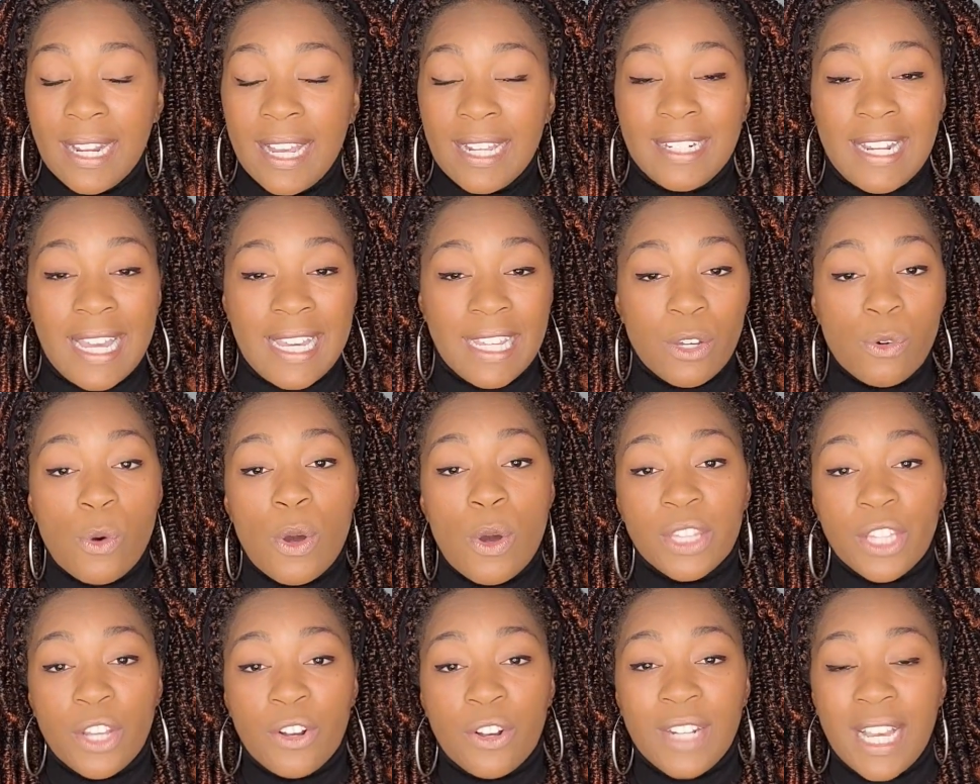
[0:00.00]
and they go
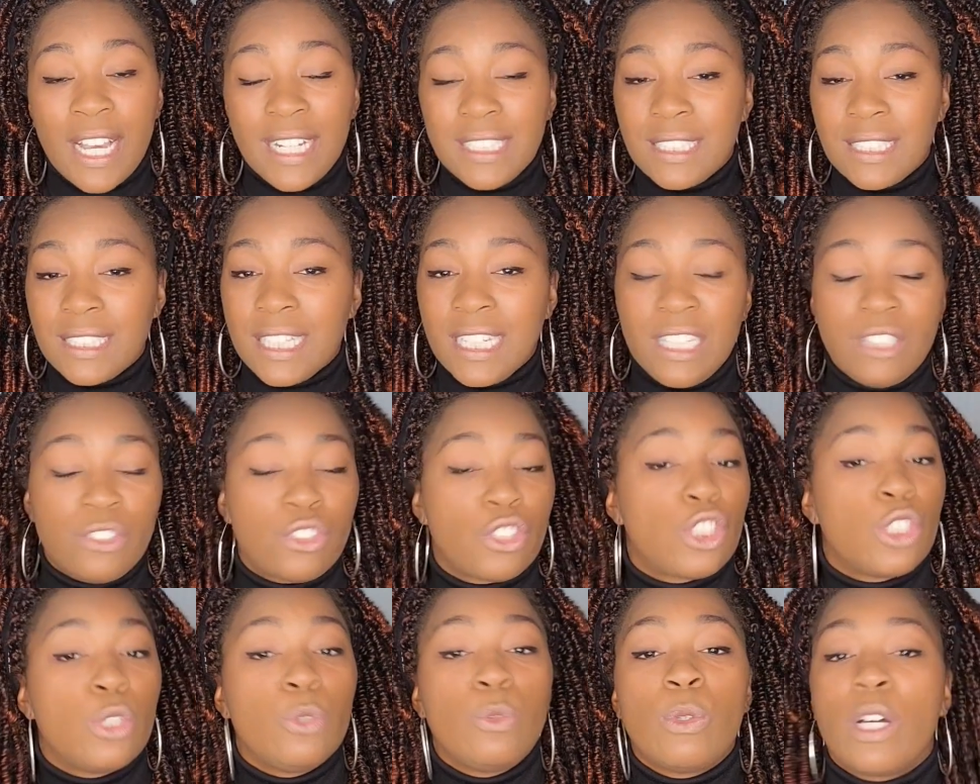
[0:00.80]
on there and they see
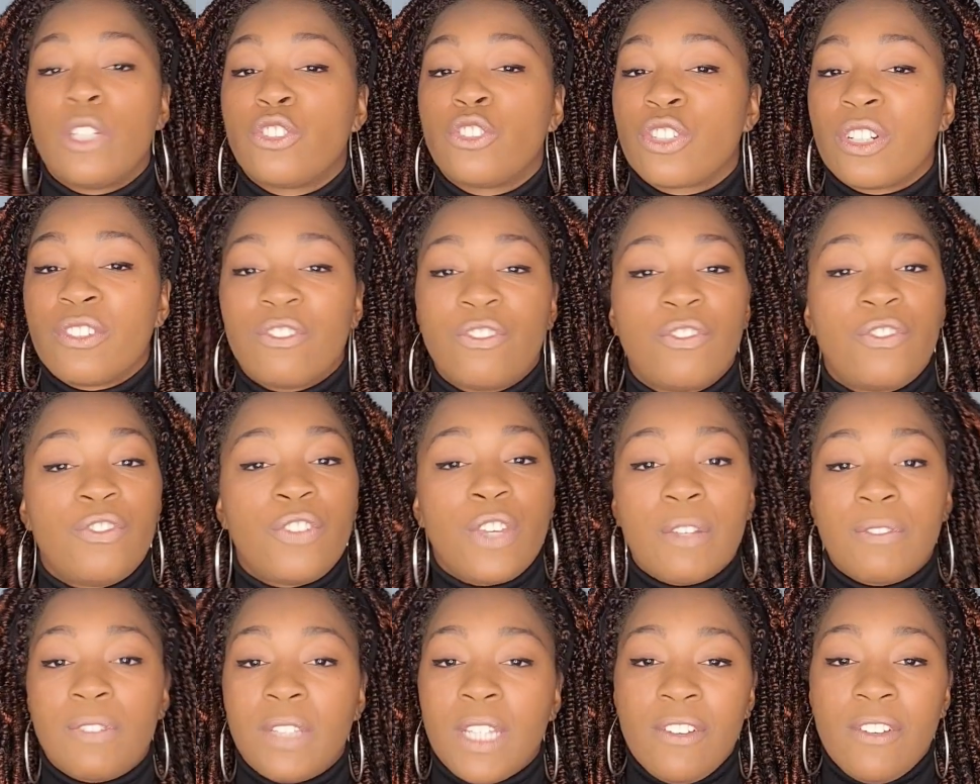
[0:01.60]

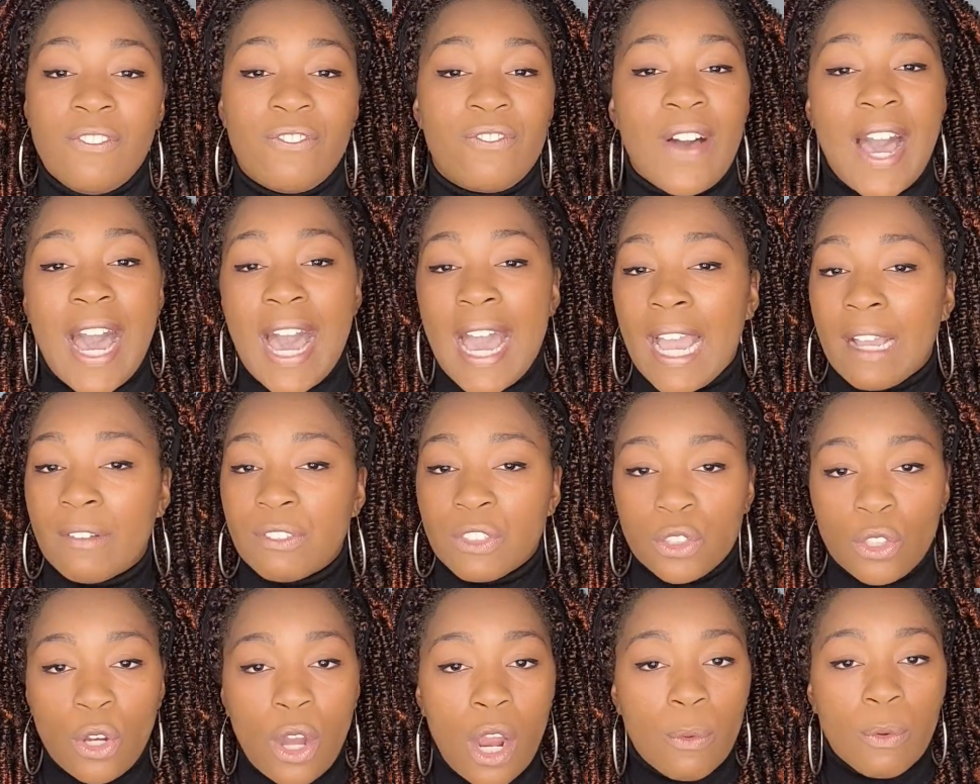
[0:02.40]

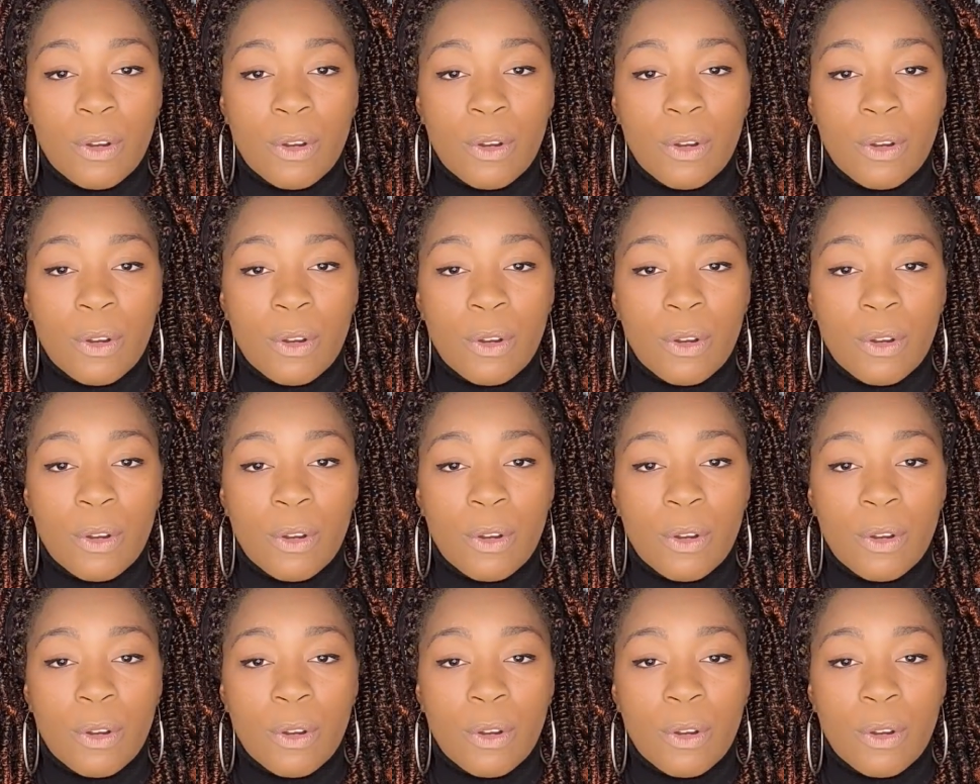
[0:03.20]
255-star